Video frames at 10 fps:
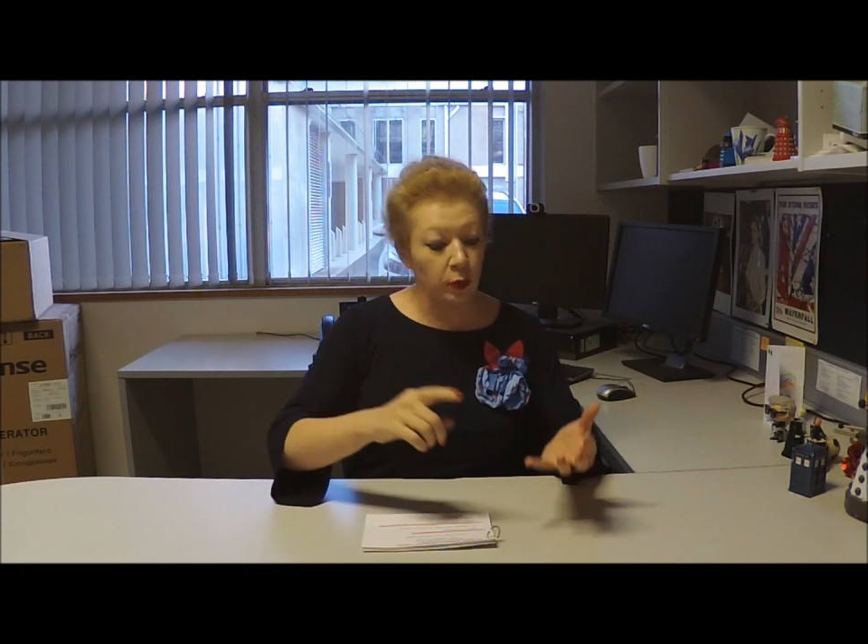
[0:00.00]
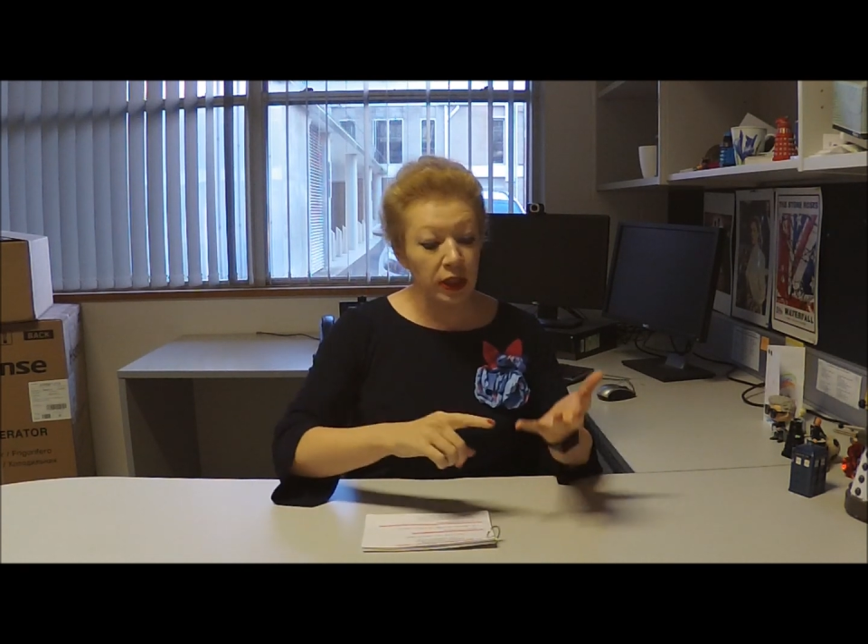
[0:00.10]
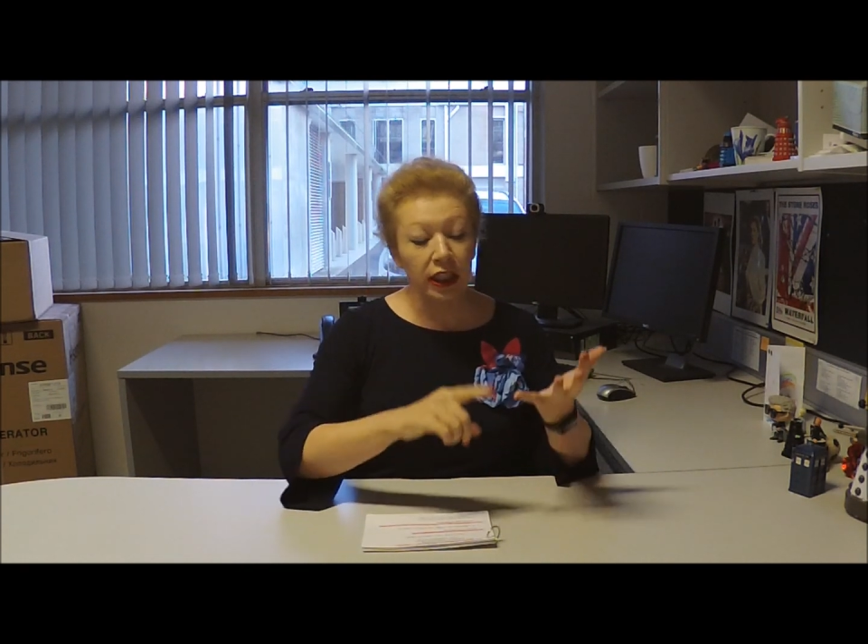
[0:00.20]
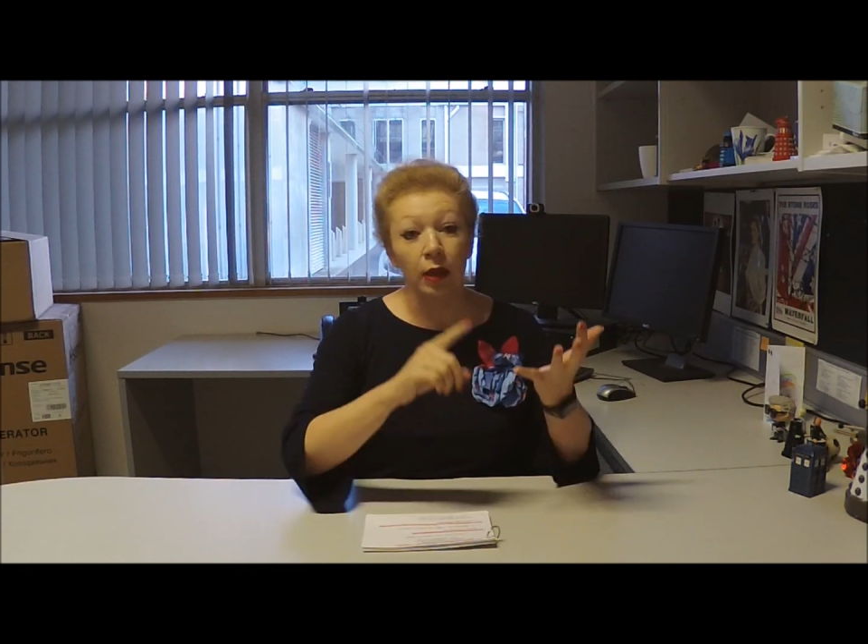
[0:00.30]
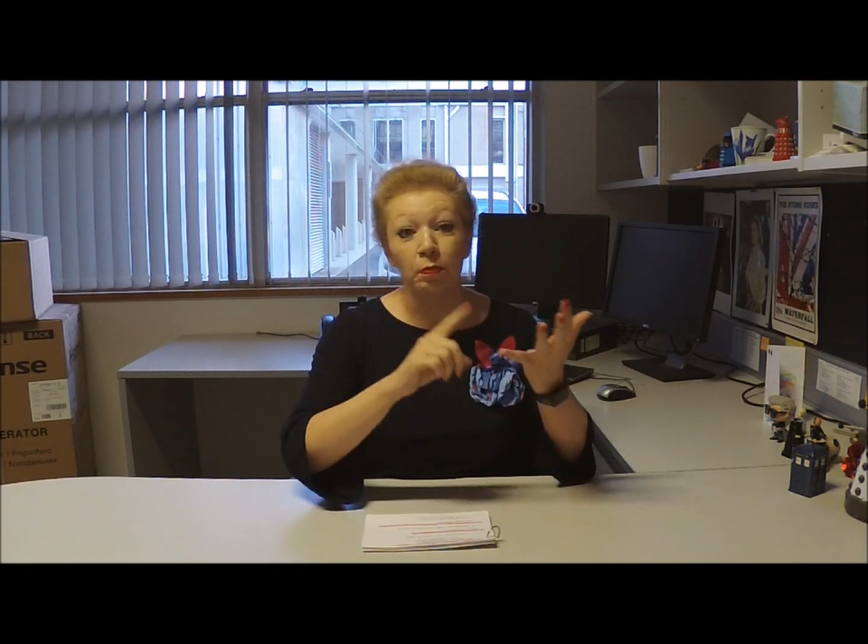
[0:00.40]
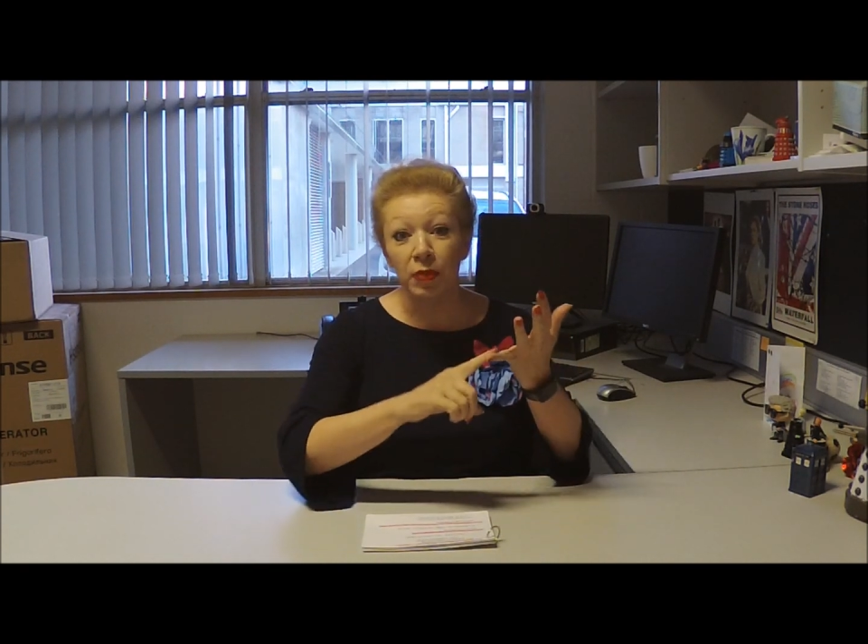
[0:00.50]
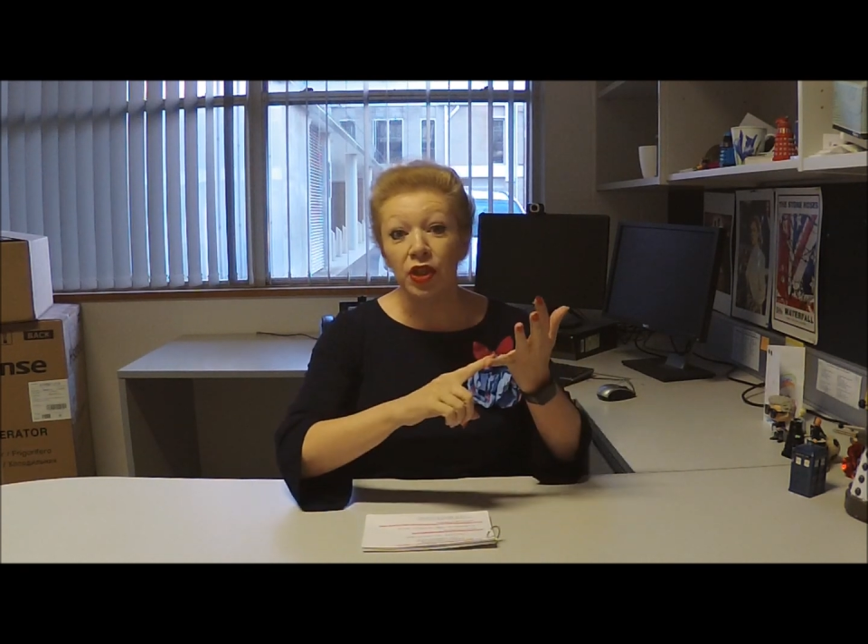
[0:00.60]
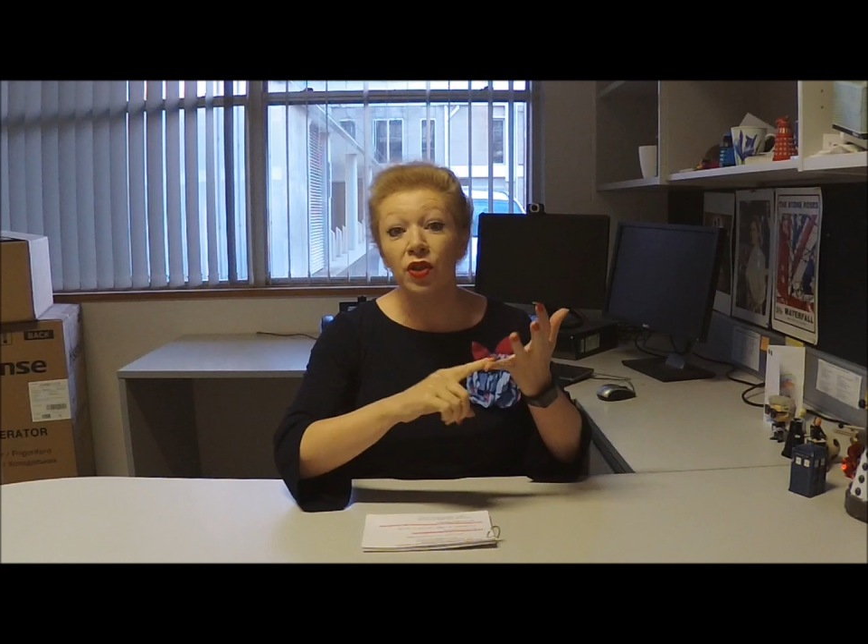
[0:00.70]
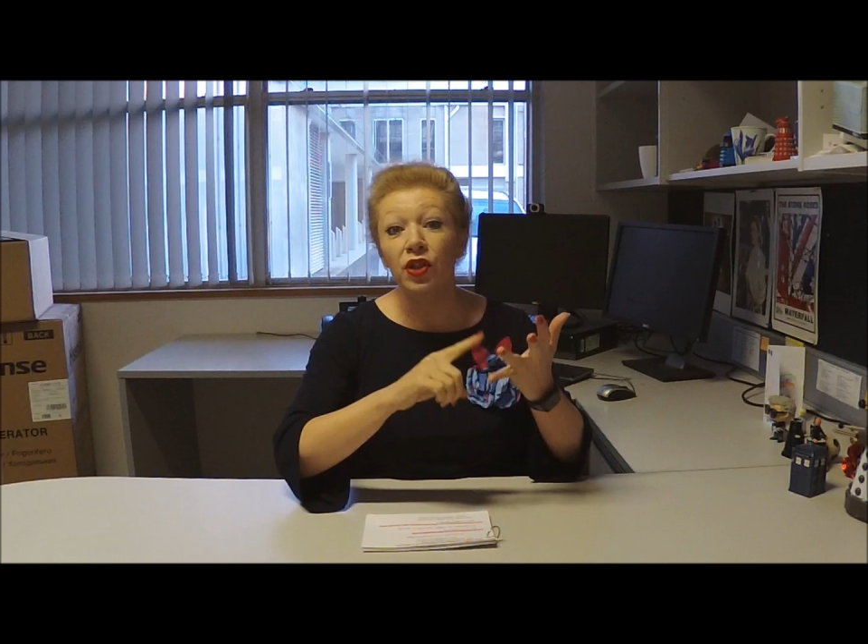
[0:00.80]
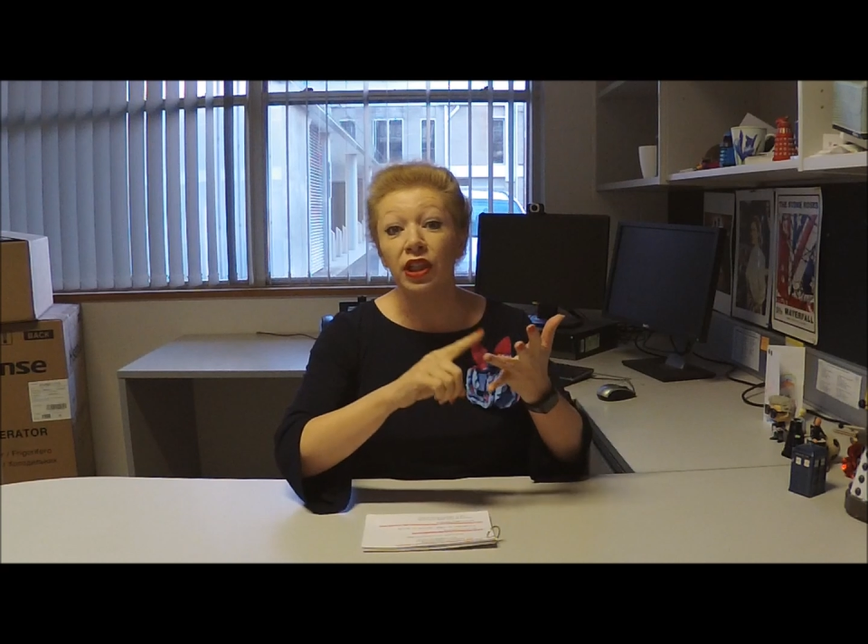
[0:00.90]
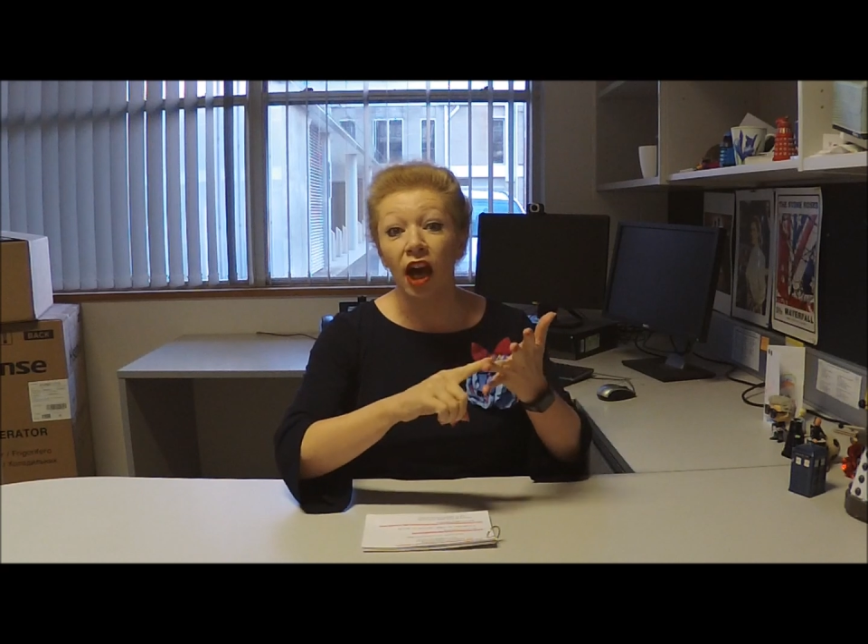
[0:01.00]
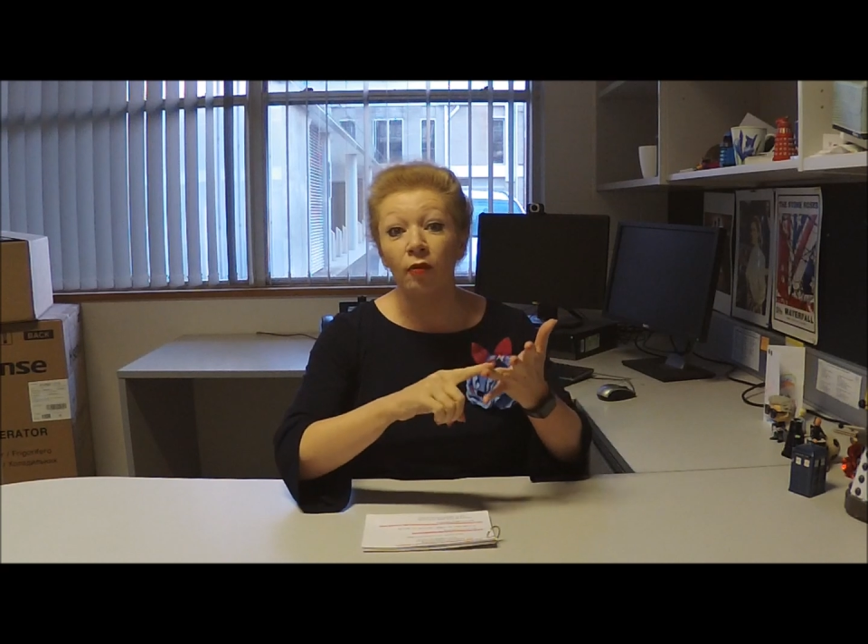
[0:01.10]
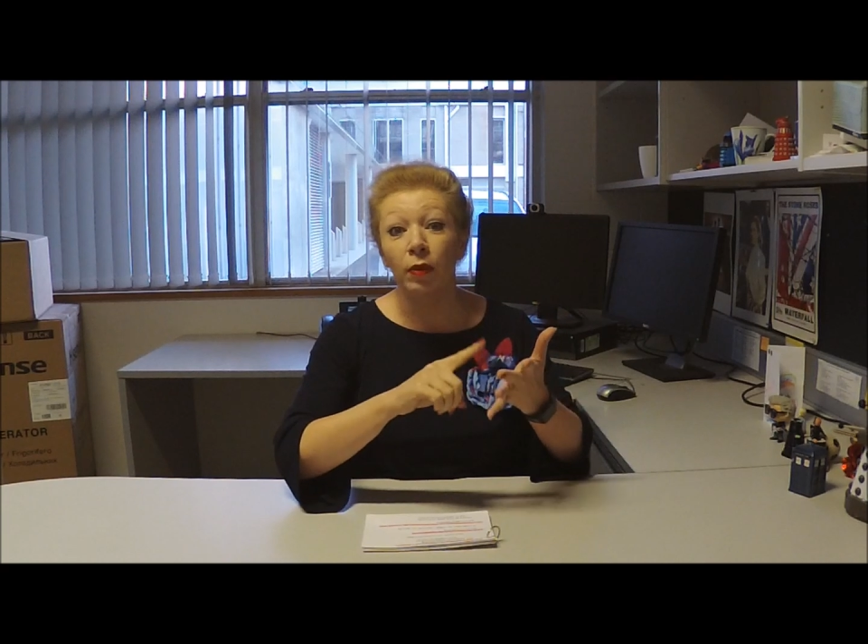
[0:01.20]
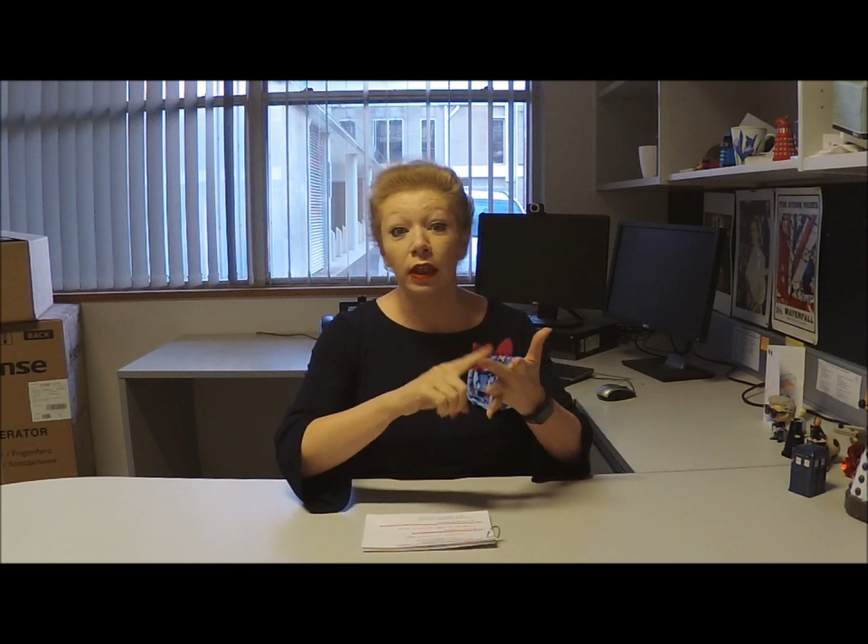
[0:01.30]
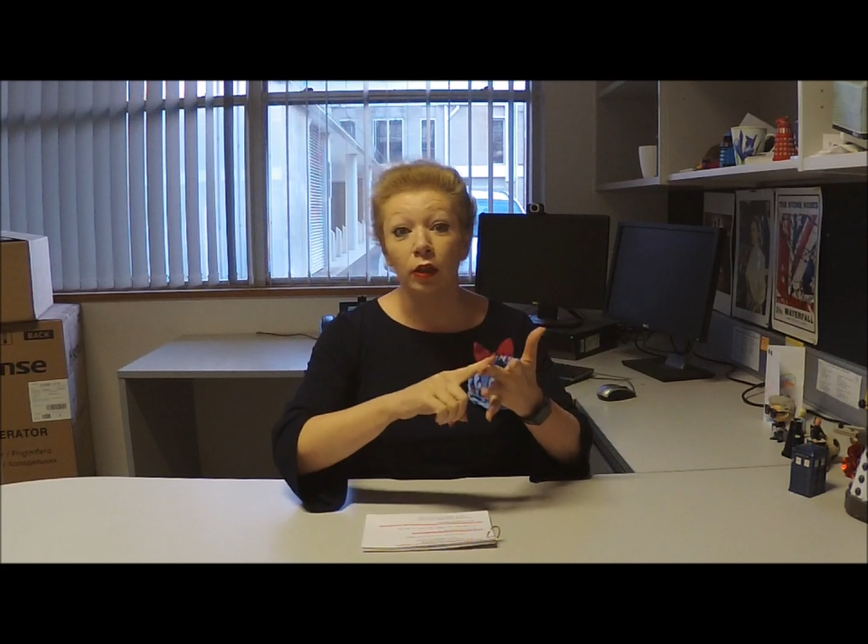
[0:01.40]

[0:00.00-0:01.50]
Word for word: particularly in business, government,